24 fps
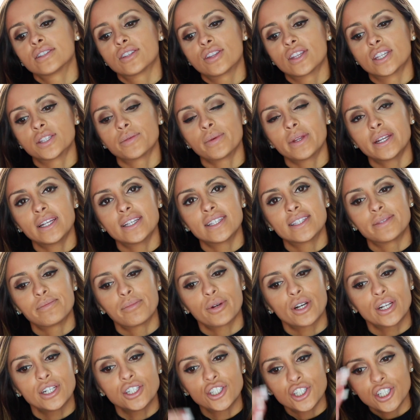This one is
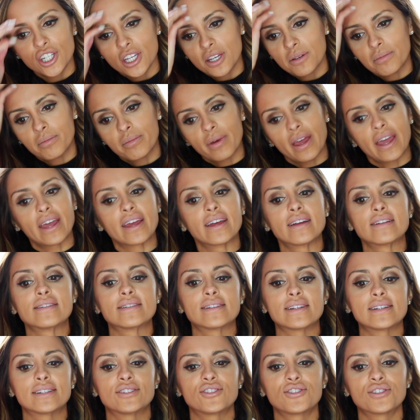pretty cheap,
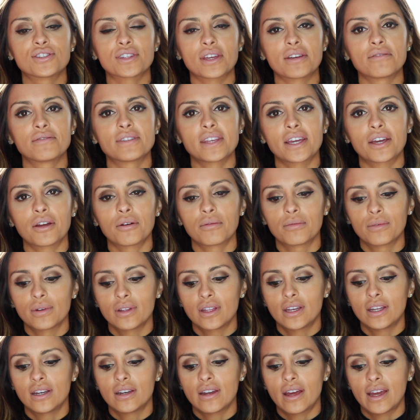and it just gives like a
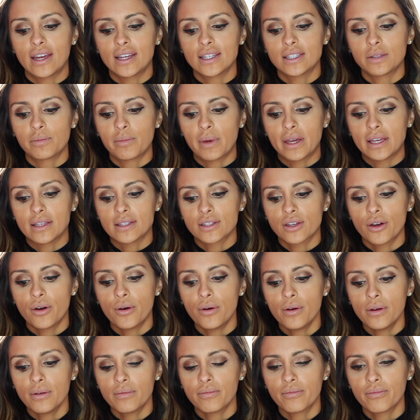really nice base
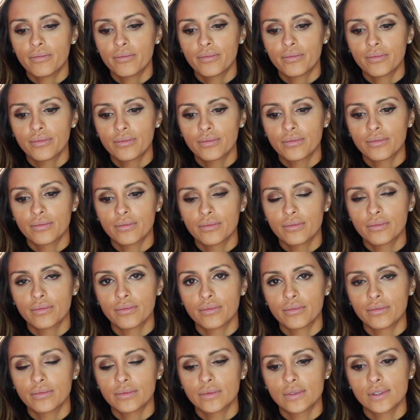coat.
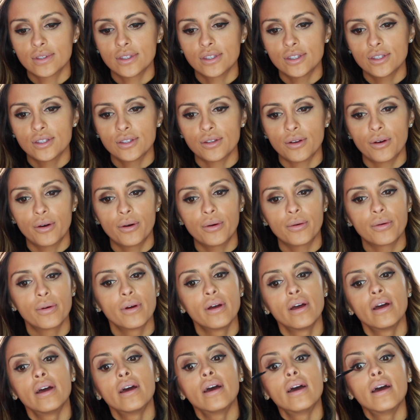So
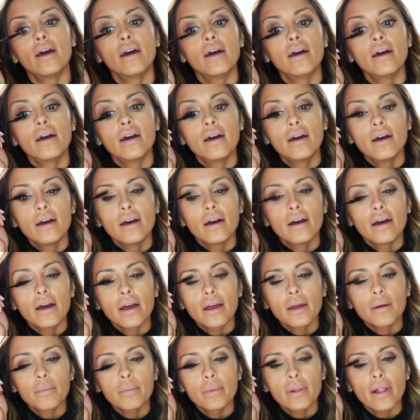
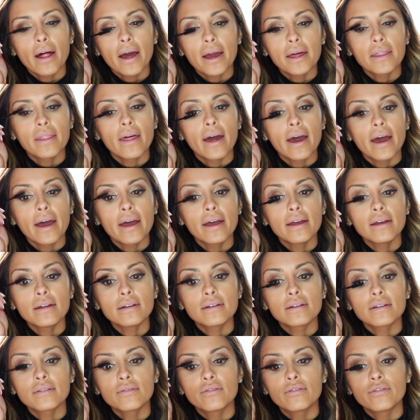I apply that
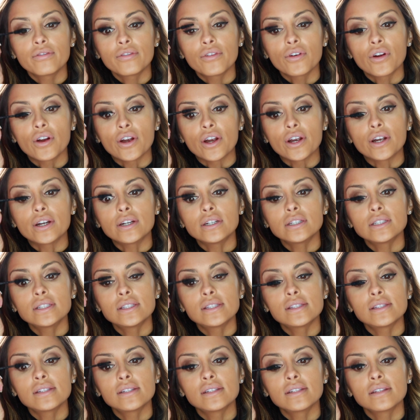
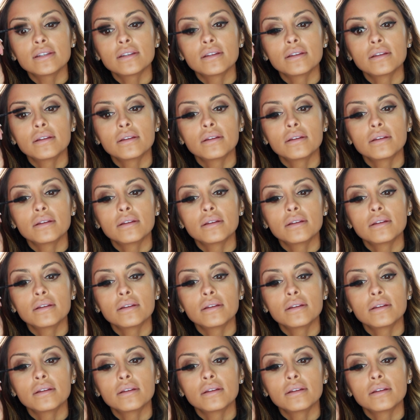first.